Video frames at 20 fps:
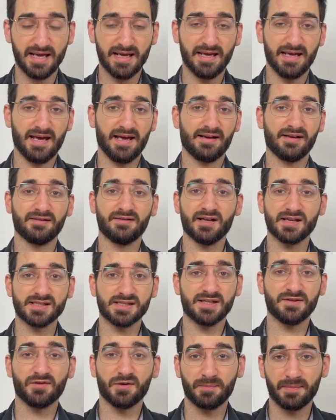and it doesn't
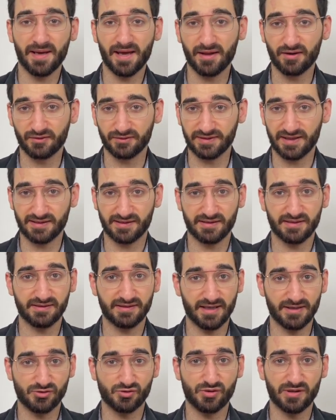even matter that they
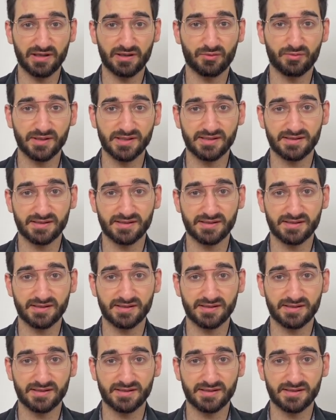decreased